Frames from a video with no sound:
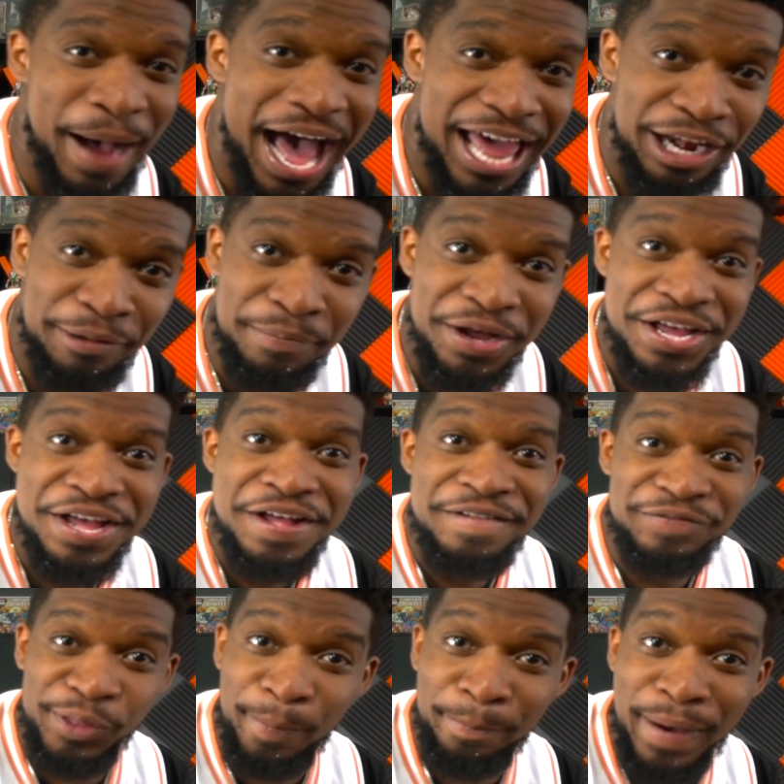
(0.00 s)

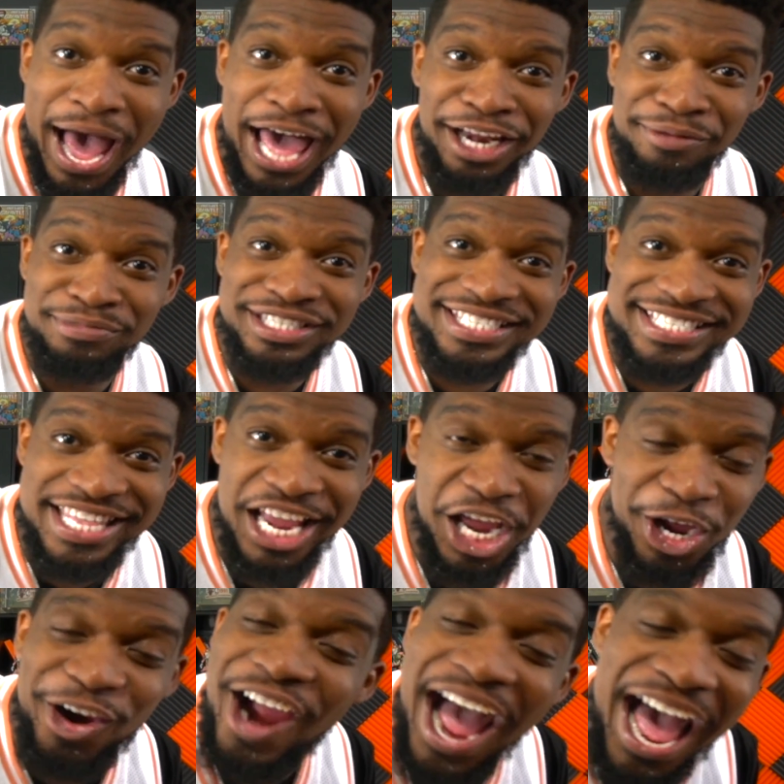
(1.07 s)
bottom
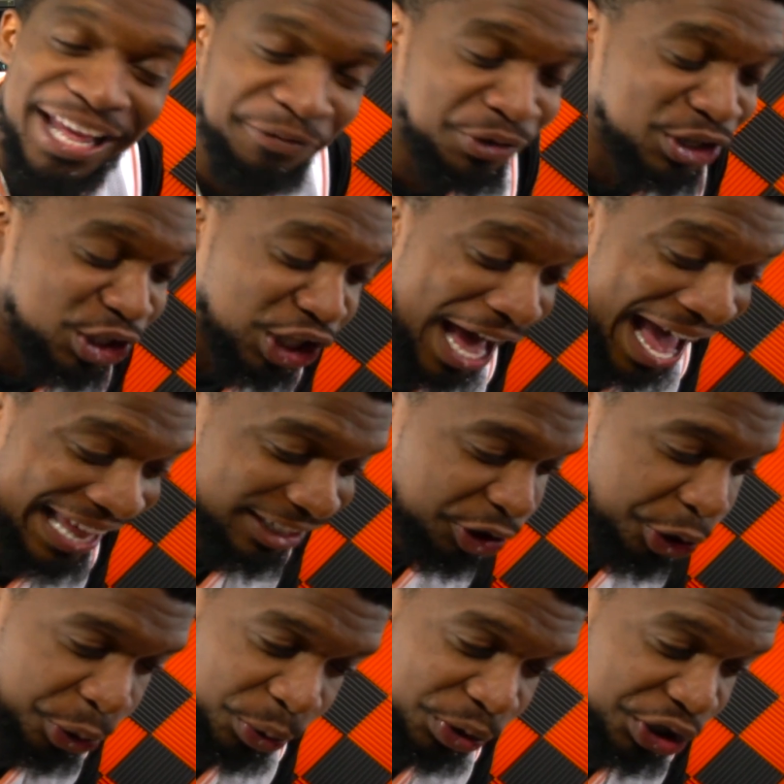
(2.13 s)
stair, I
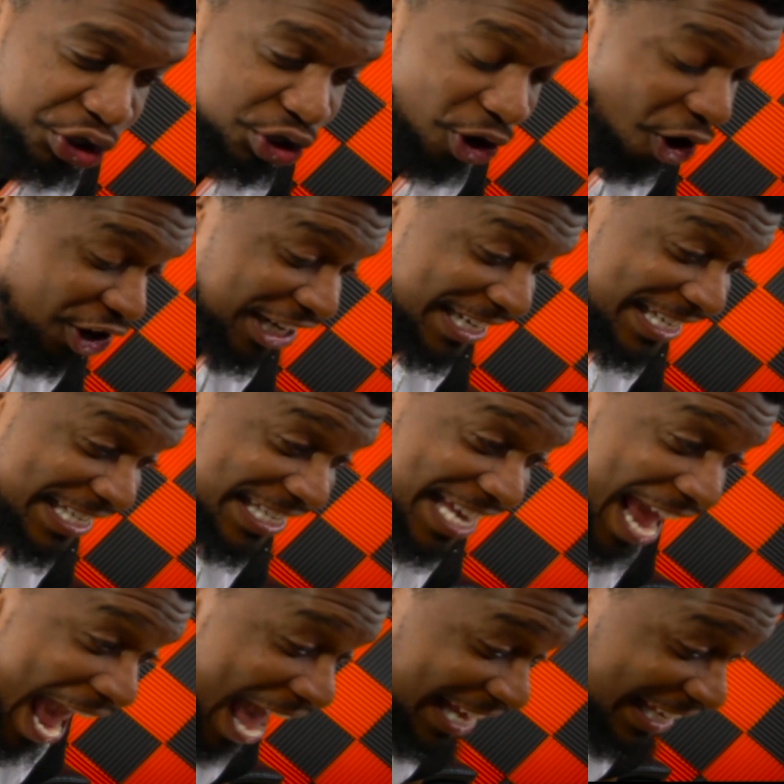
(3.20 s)
literally started
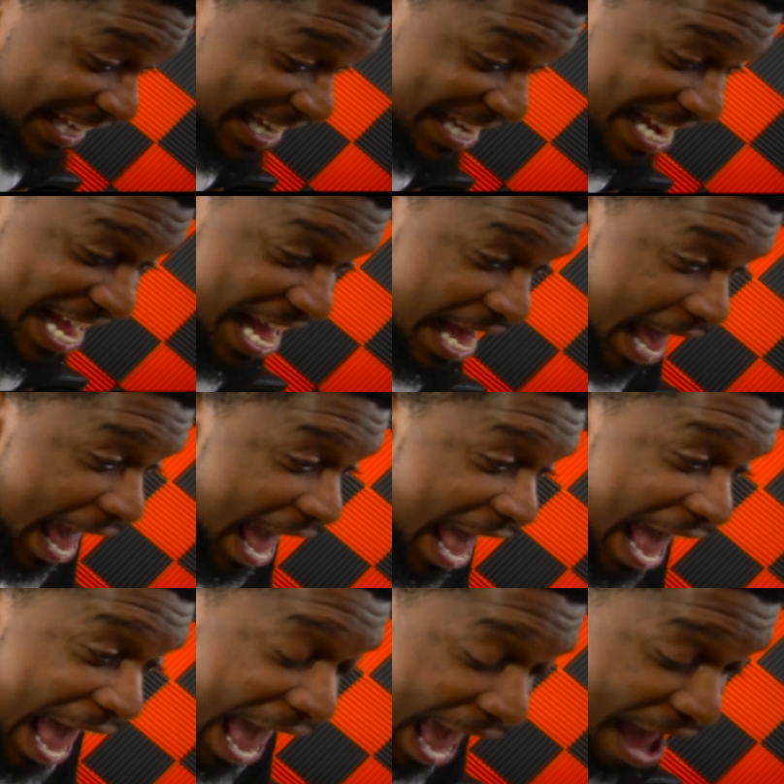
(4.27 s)
yakking
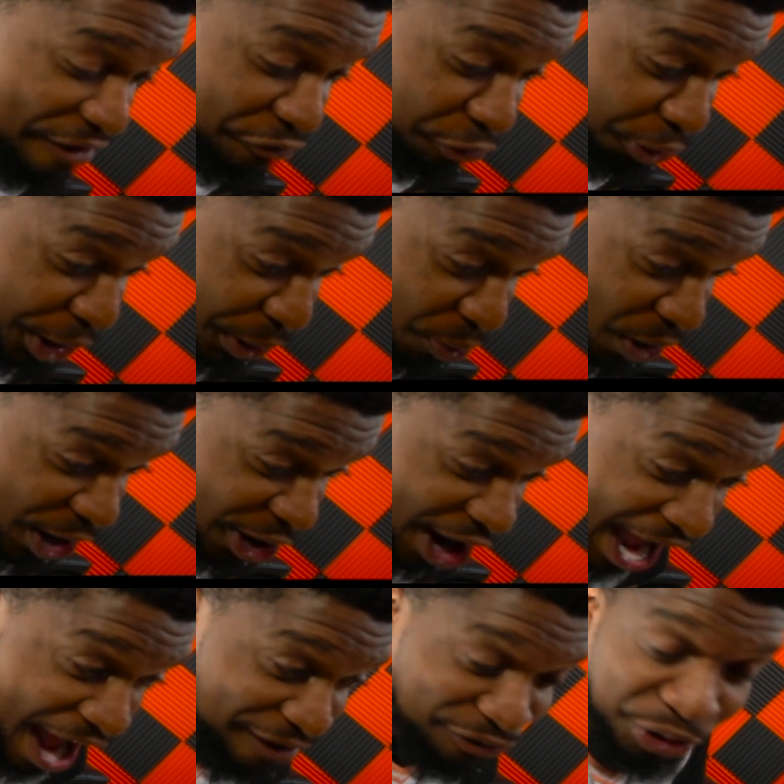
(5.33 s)

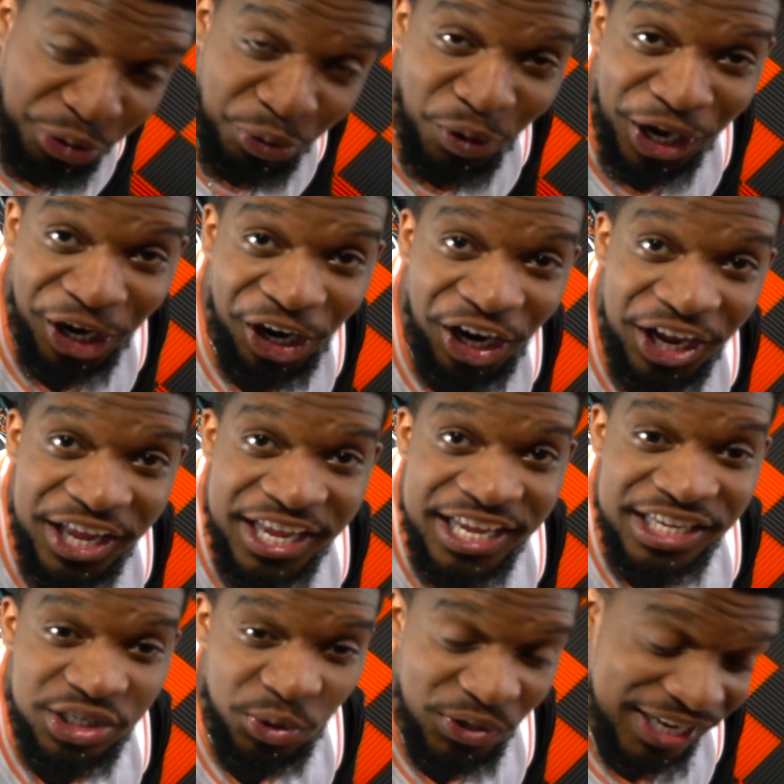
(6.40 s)
everywhere.
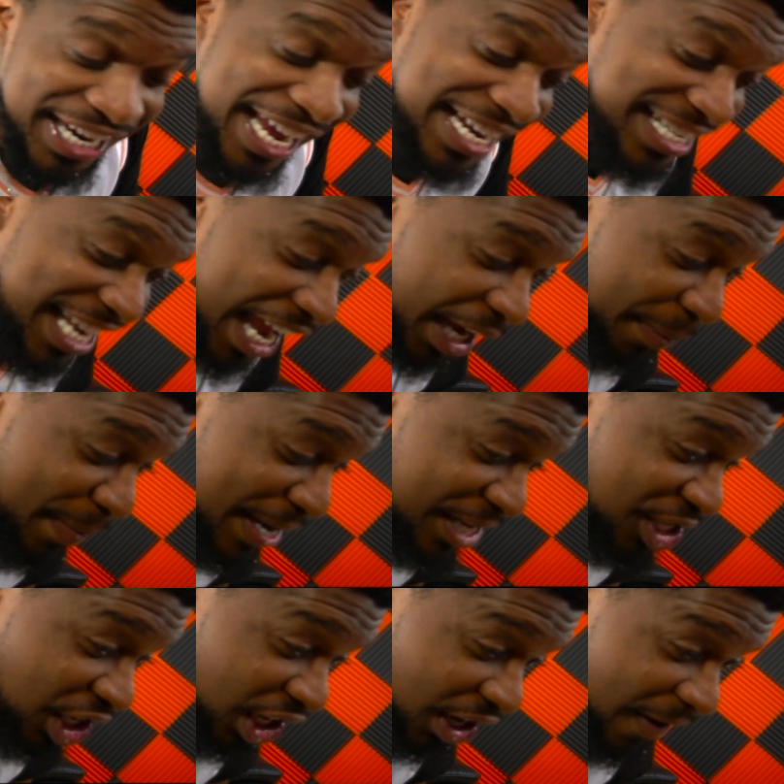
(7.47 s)
So then they take me
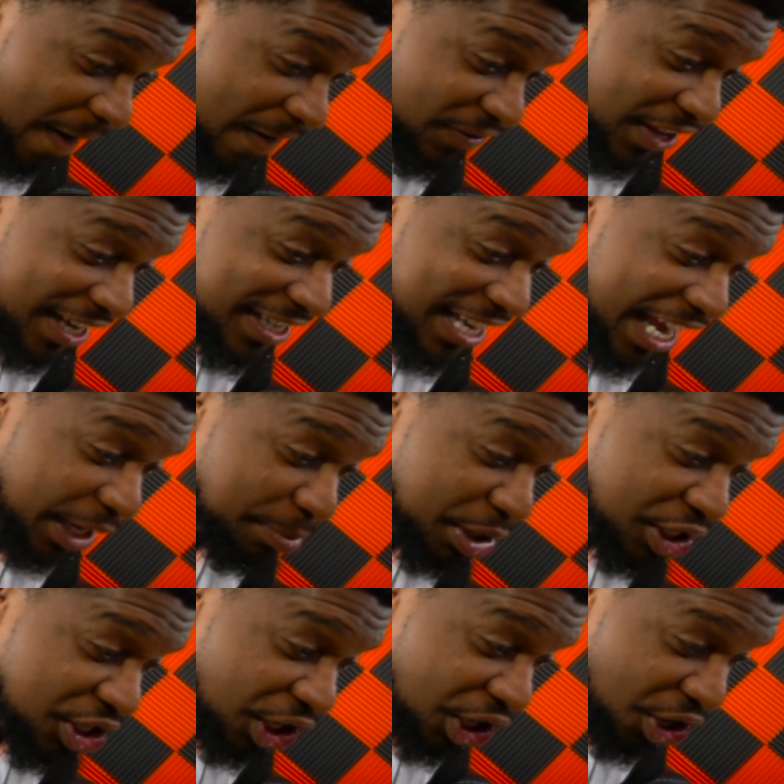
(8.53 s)
to
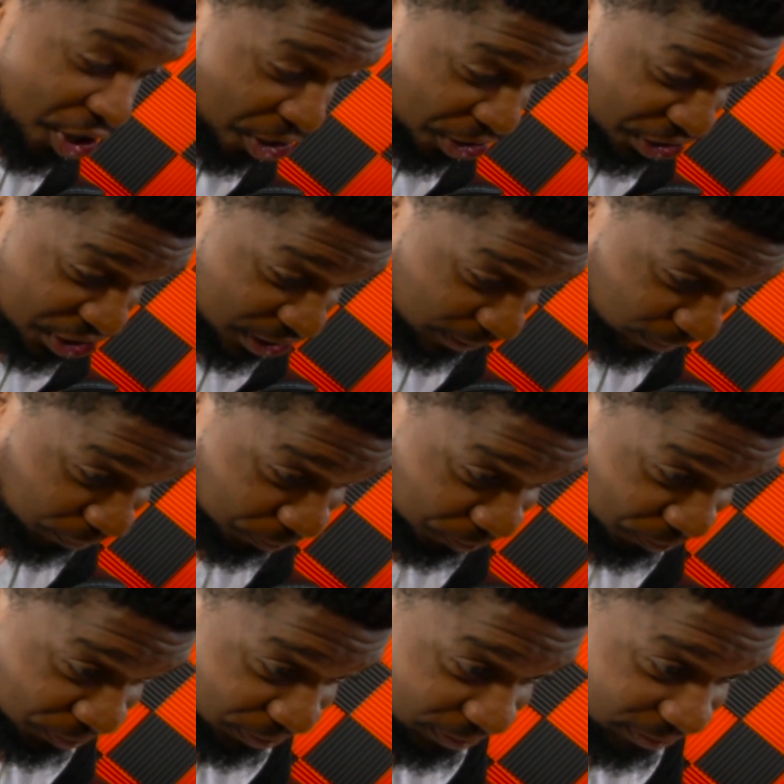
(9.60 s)
the nurse.
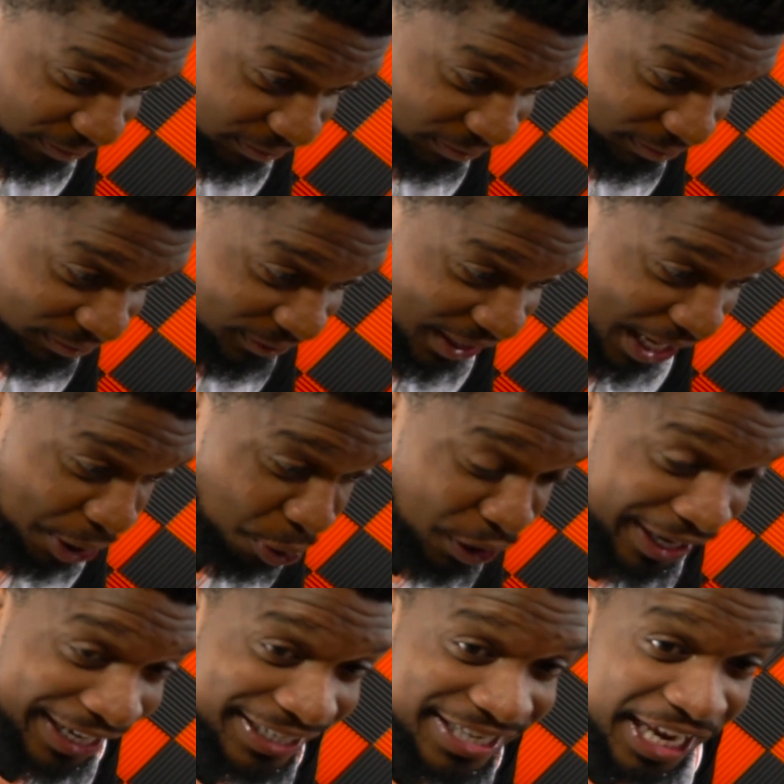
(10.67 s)
And
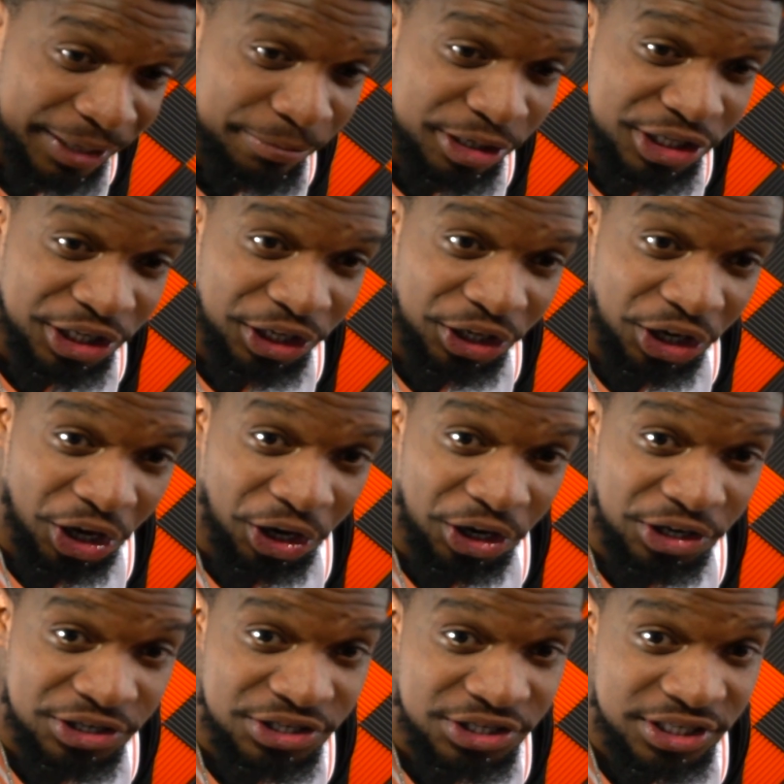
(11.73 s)
when they take me to the
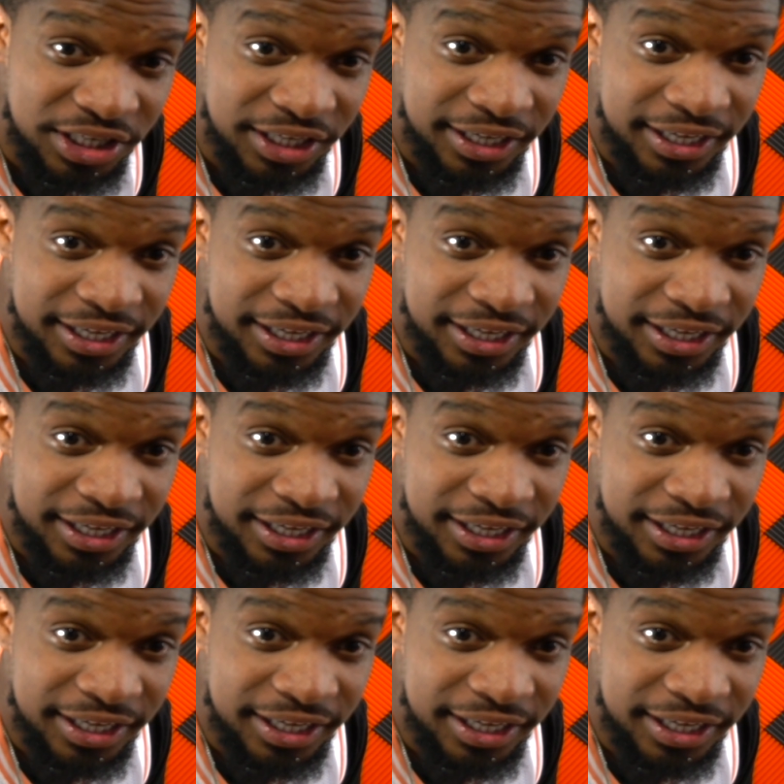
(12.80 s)
nurse,